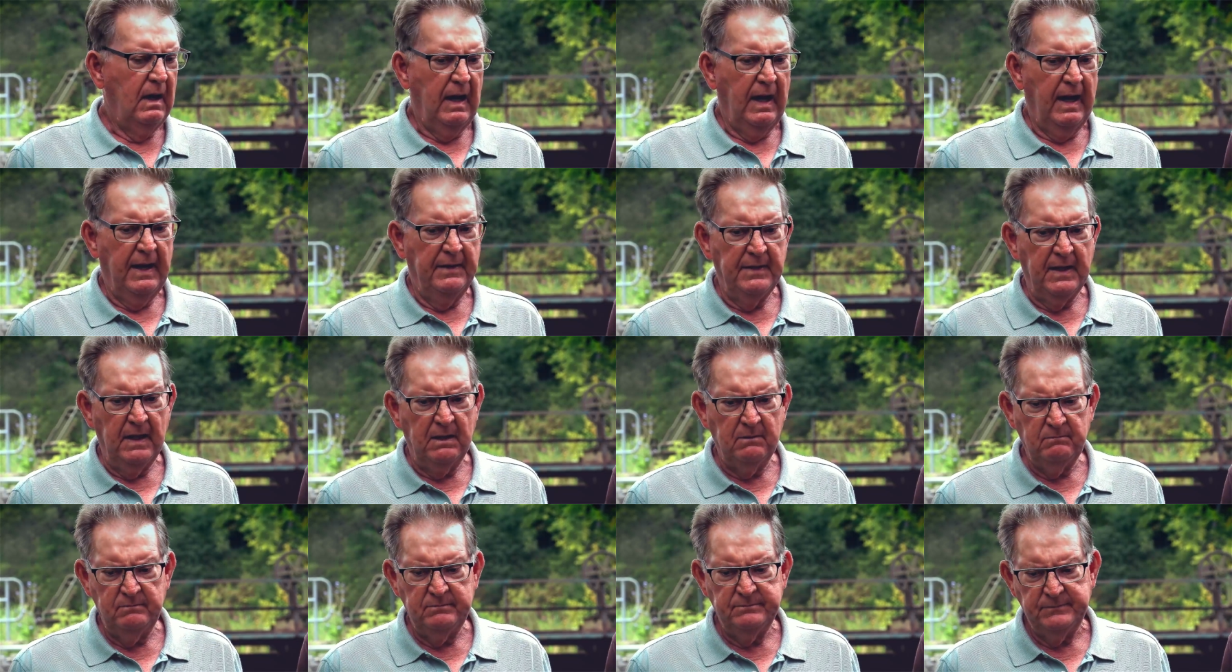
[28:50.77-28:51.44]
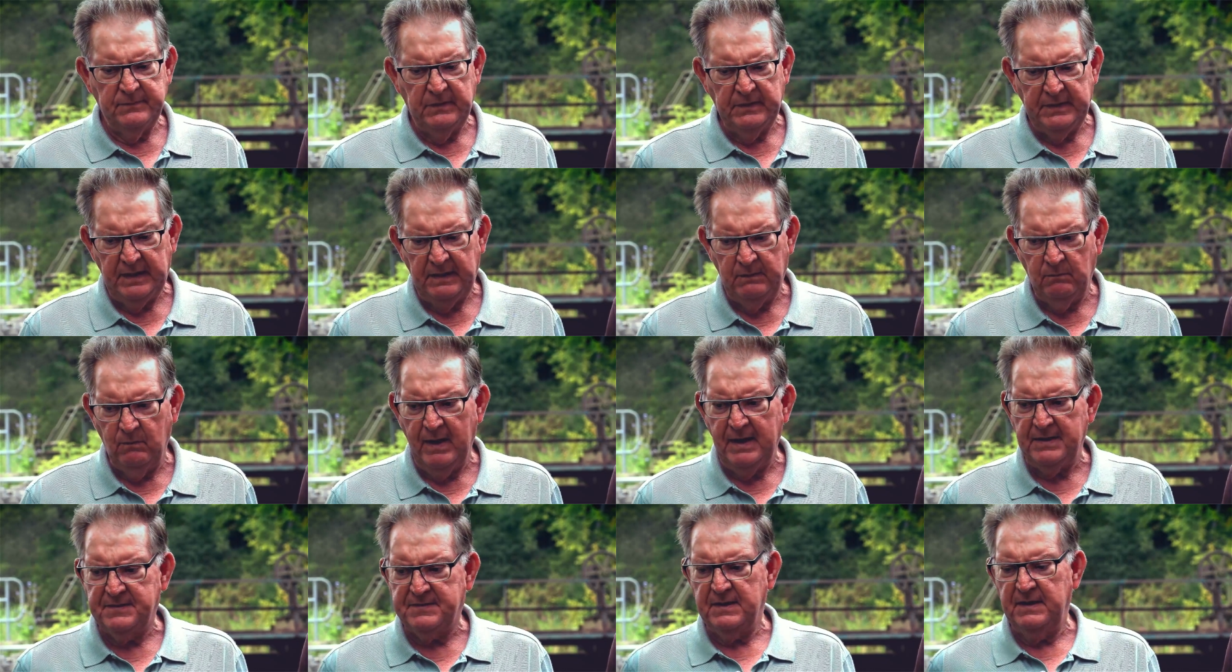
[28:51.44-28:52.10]
And then we
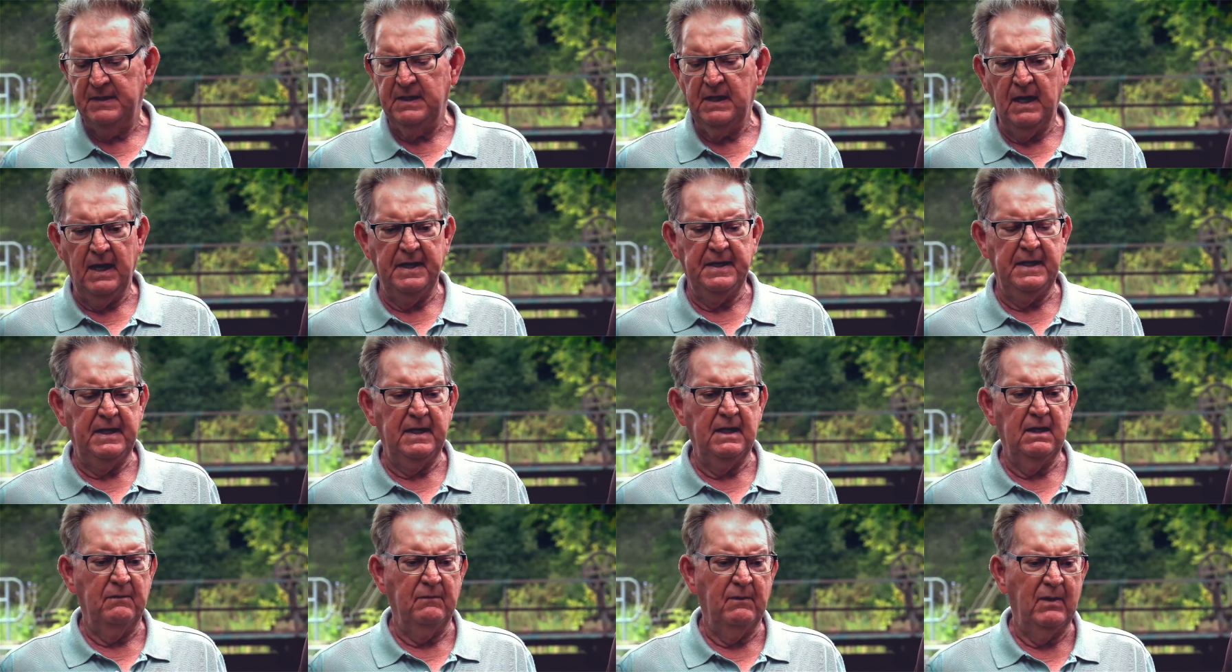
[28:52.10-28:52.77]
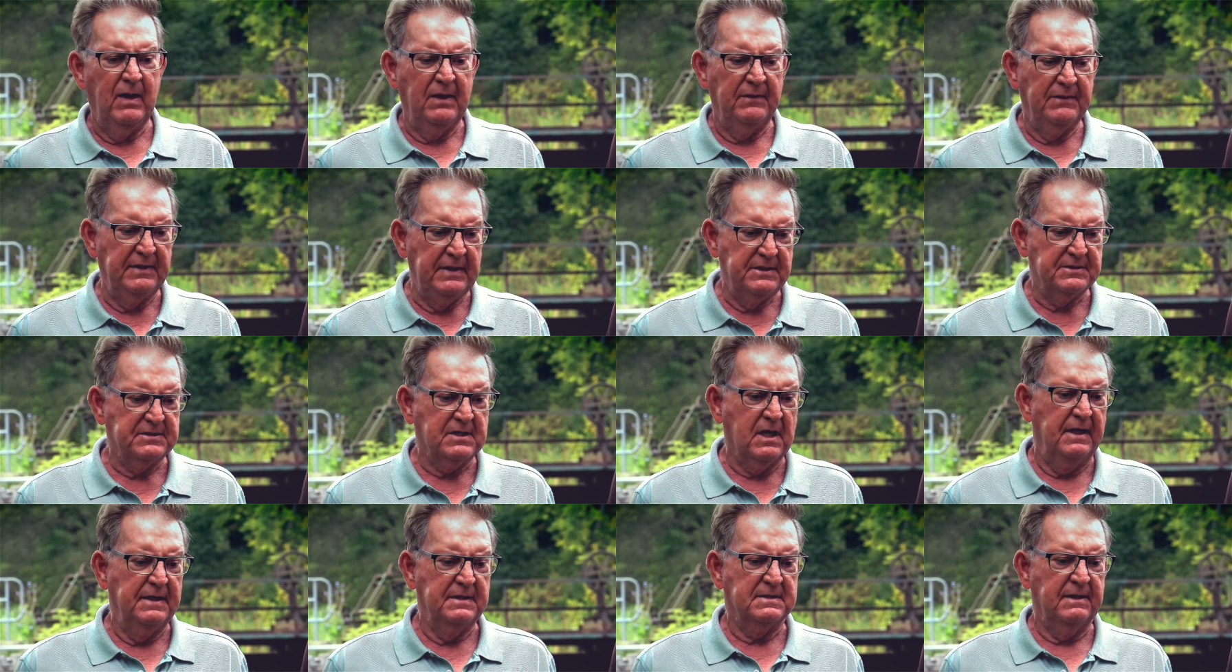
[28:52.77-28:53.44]
went to the idea, well,
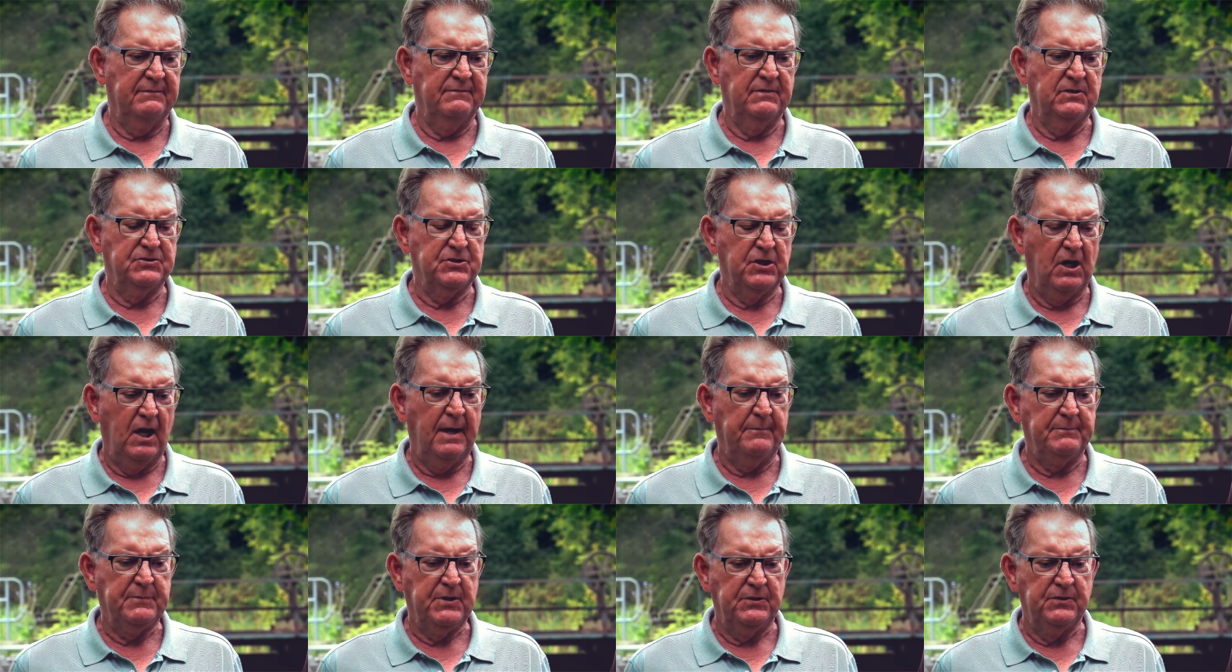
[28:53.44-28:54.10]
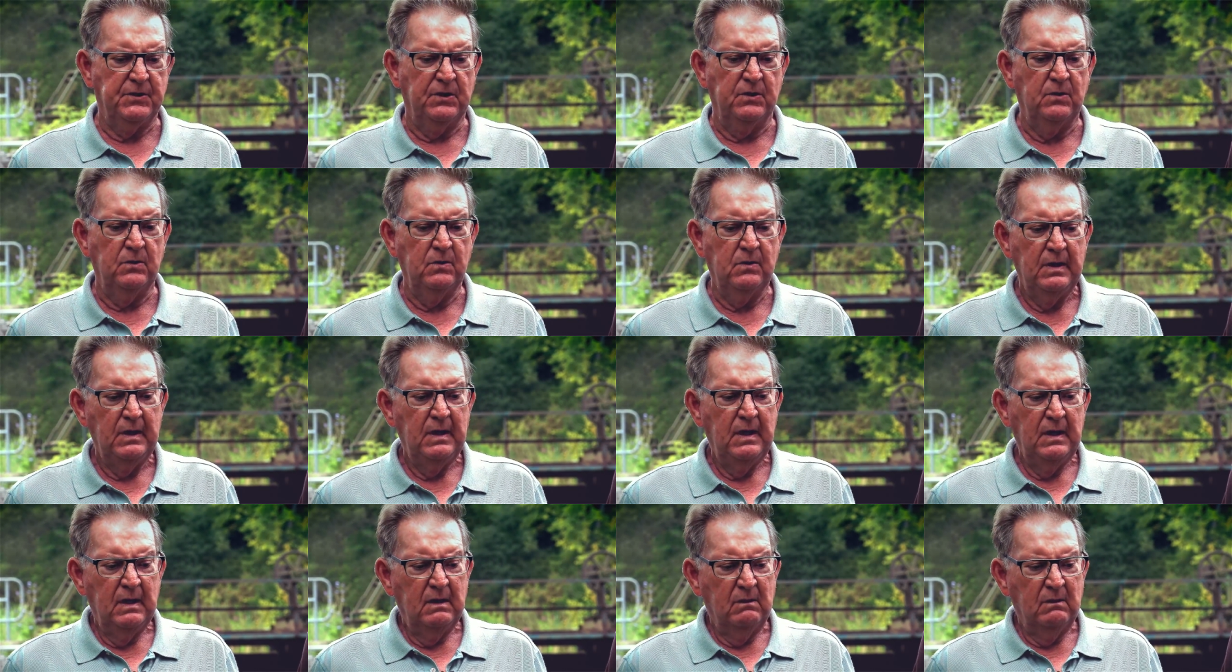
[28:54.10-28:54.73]
these guys have a job to do.